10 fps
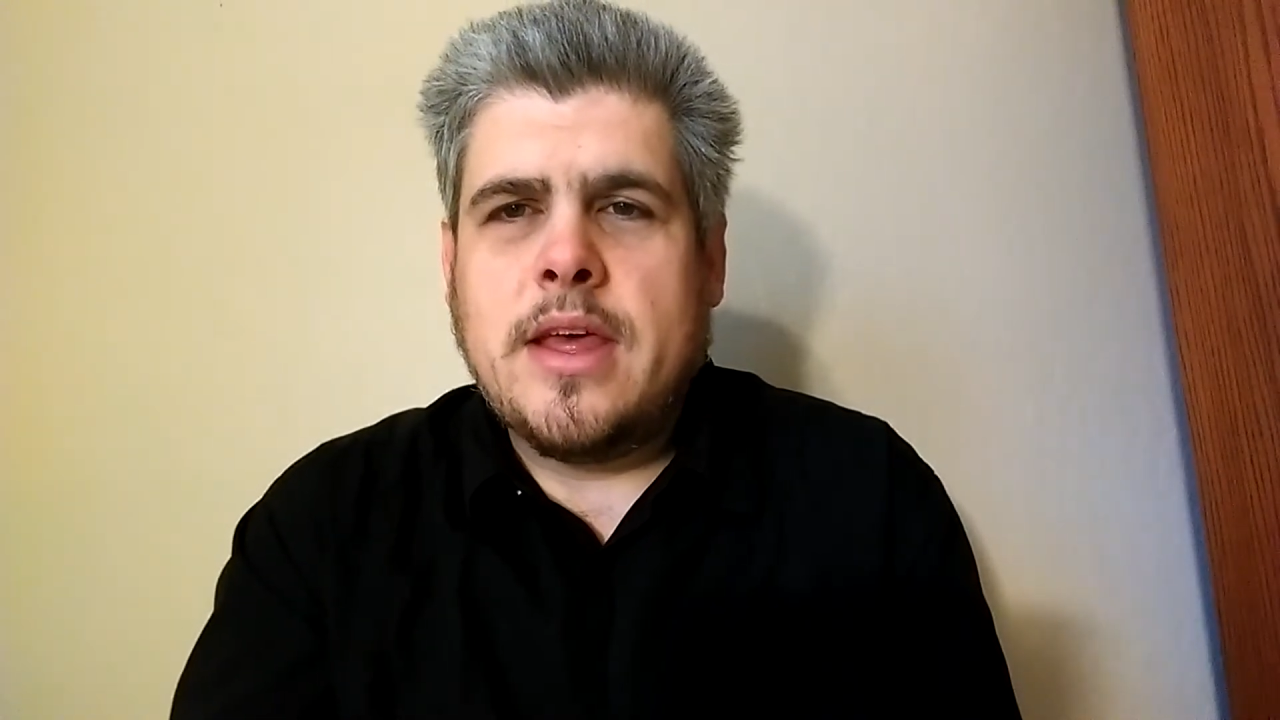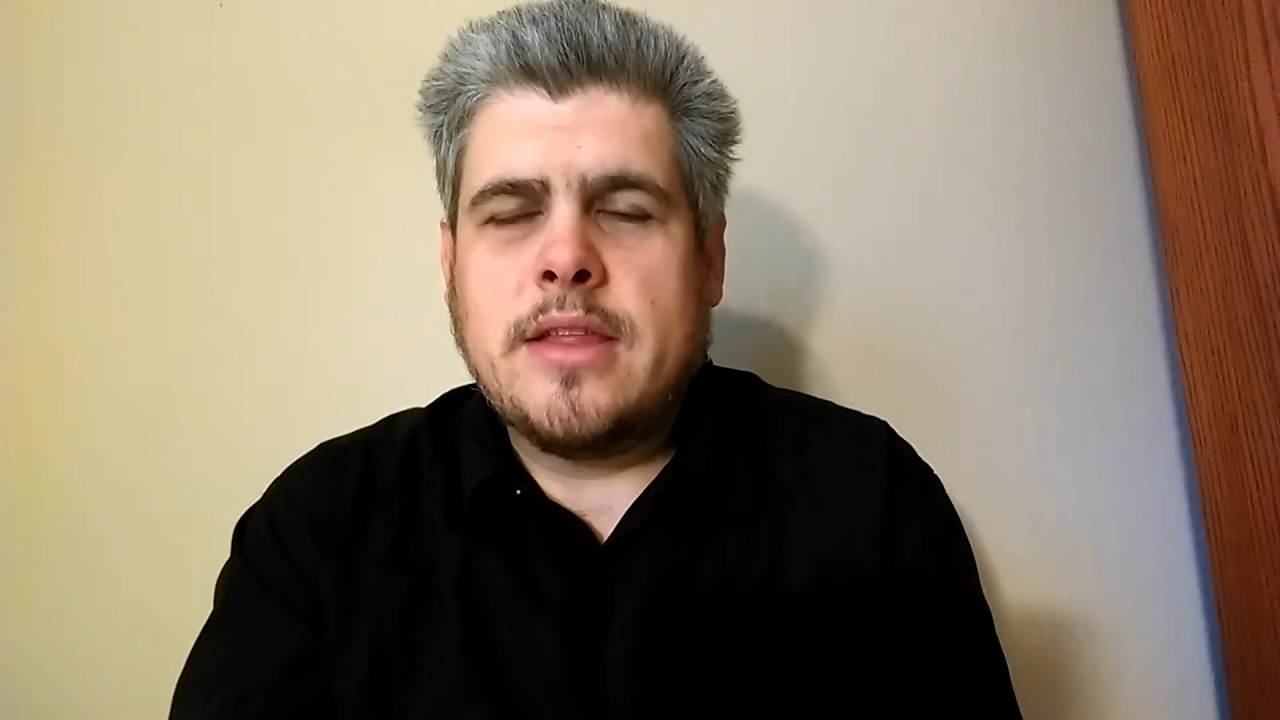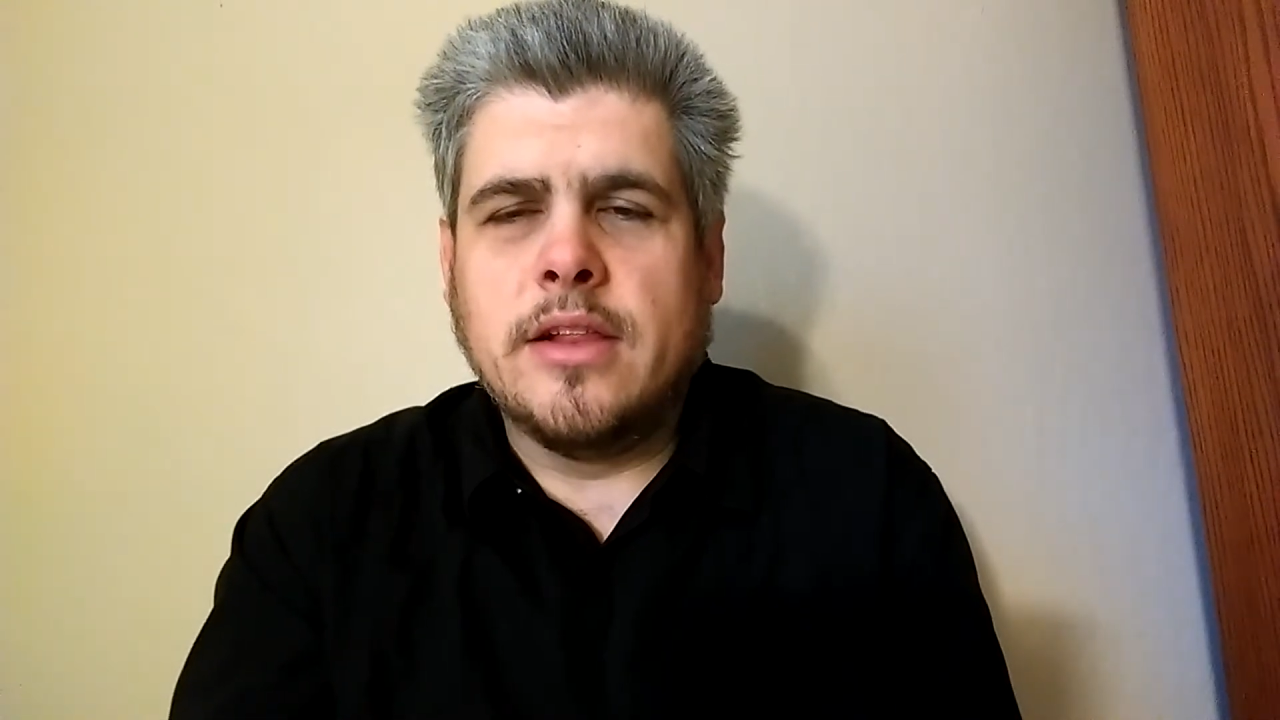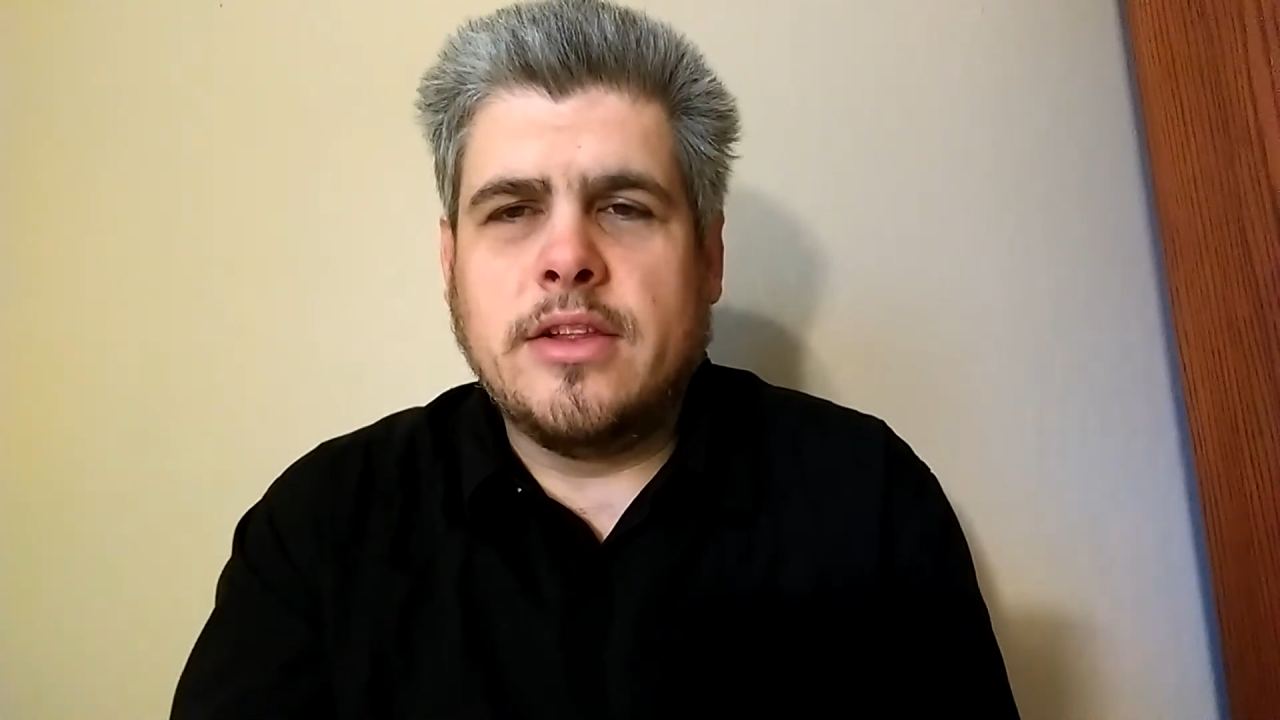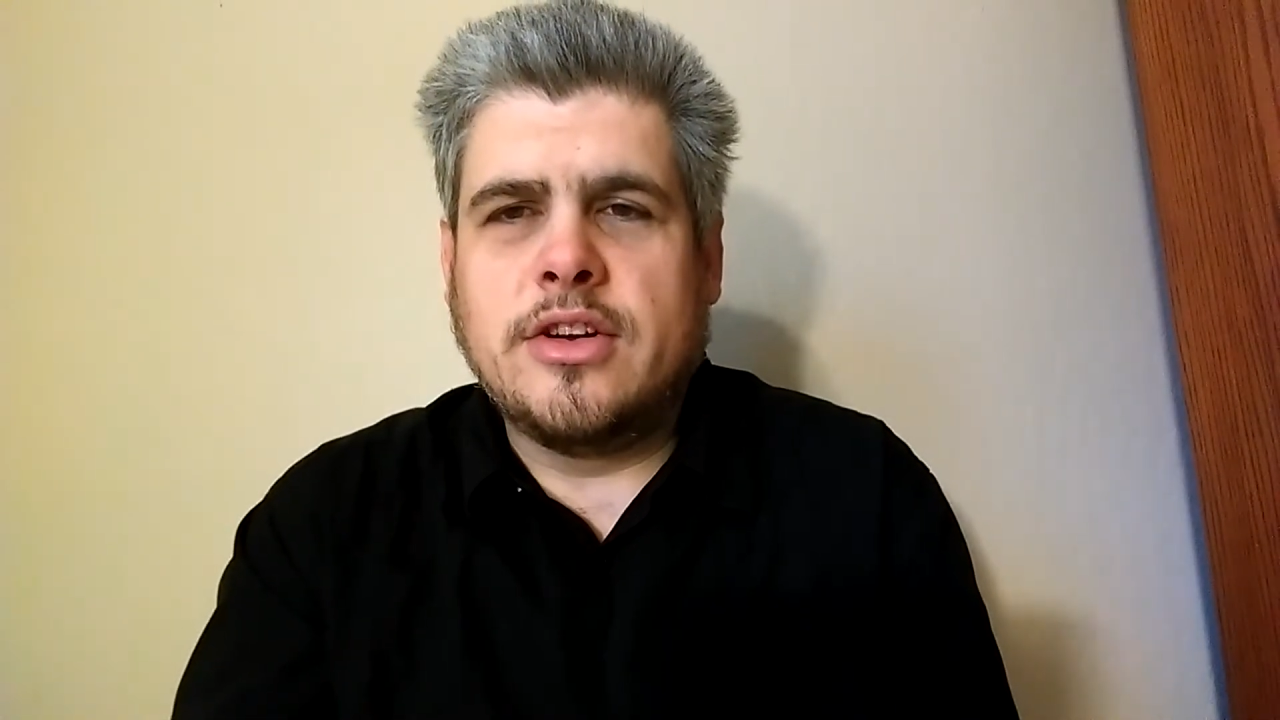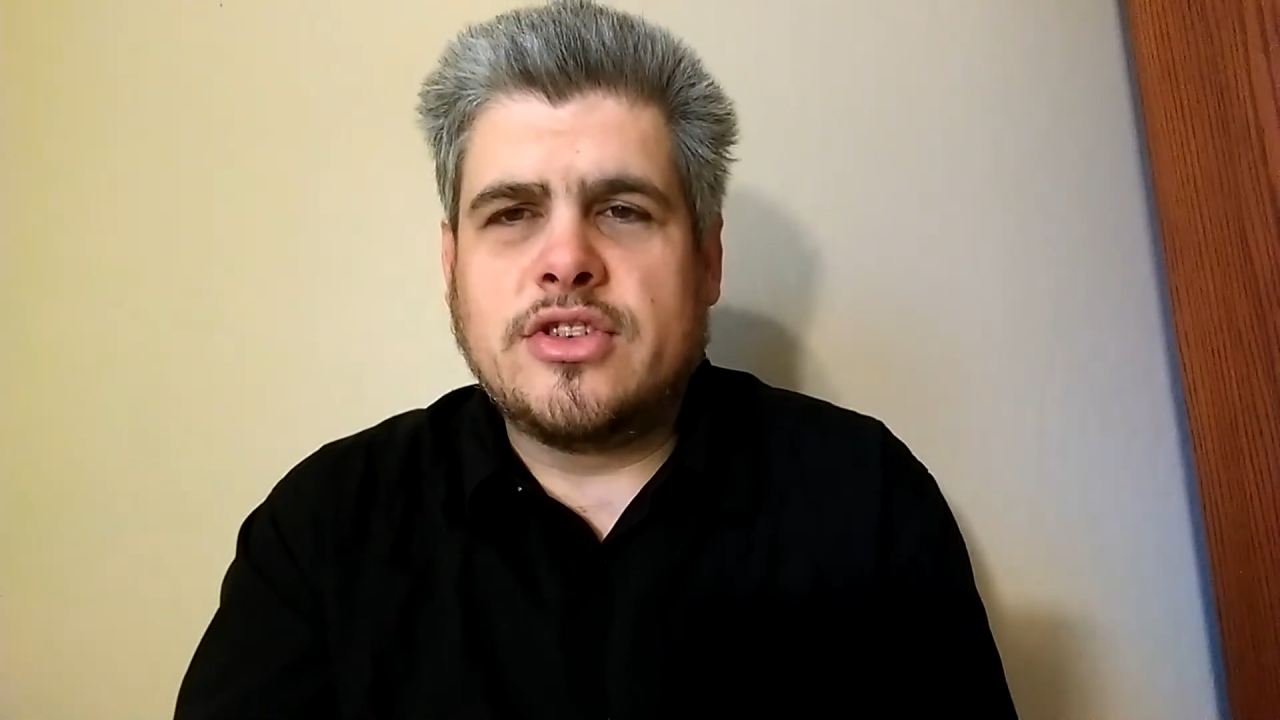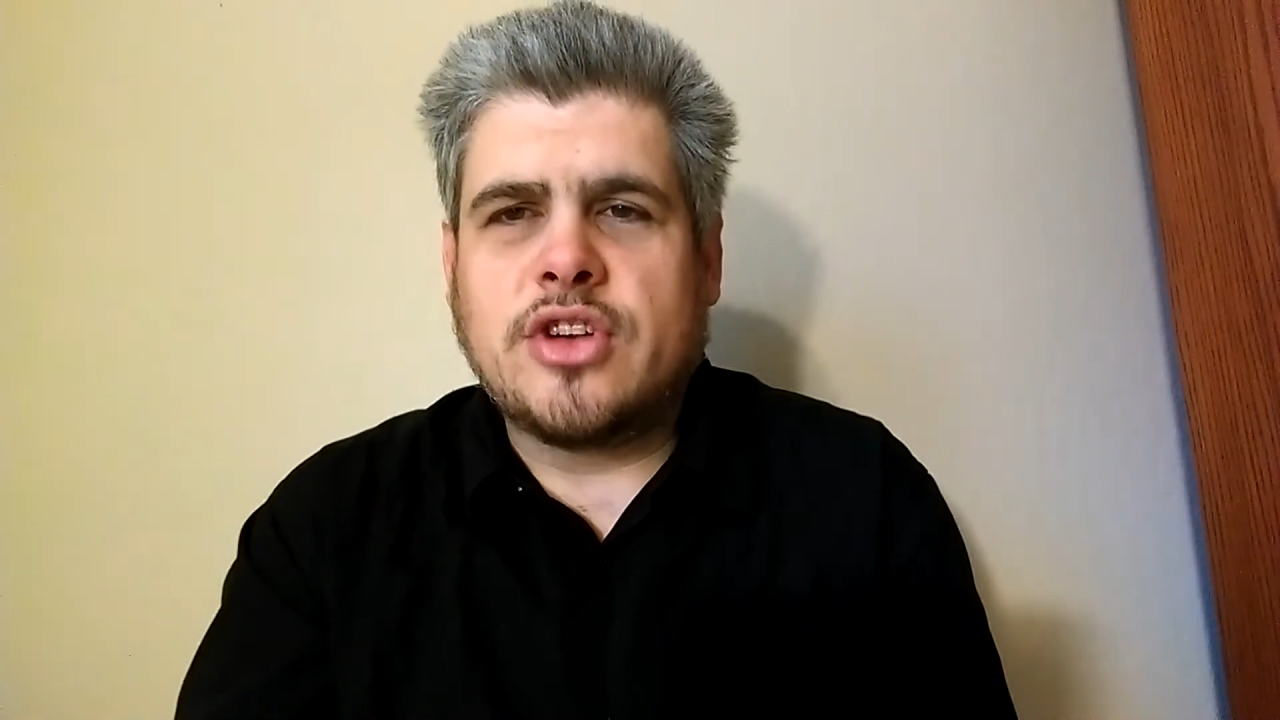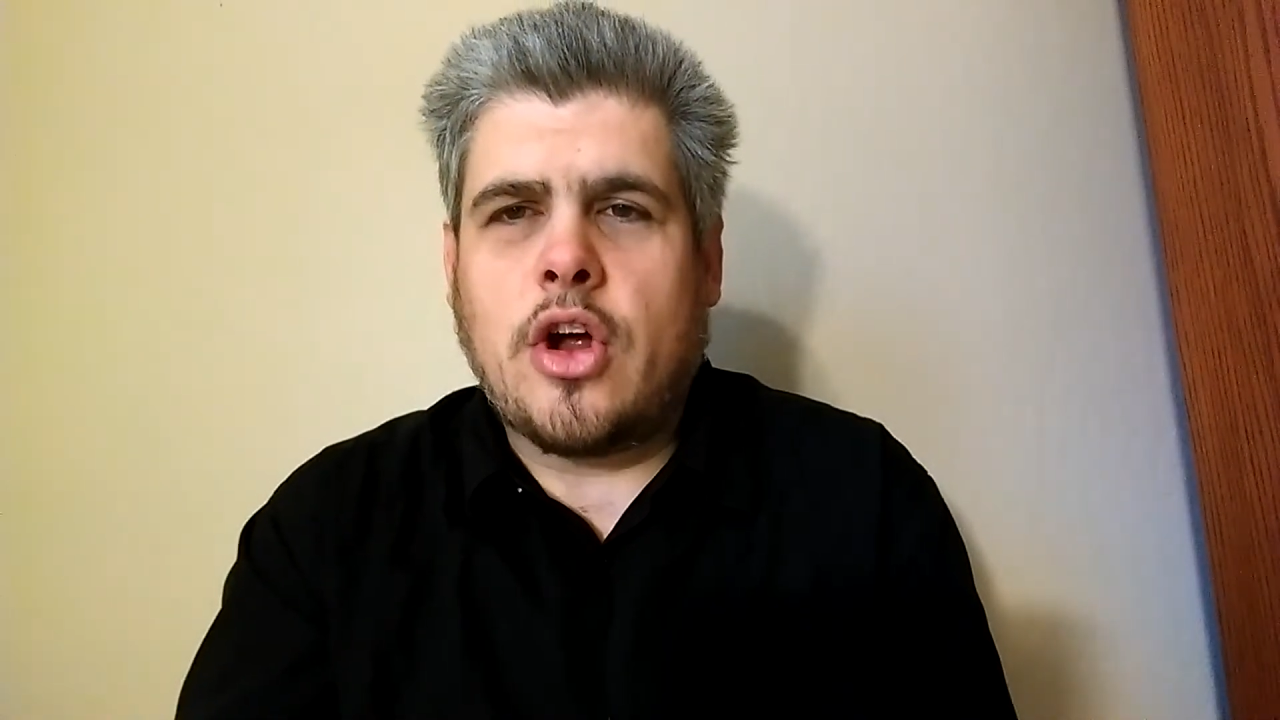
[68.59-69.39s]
The leaders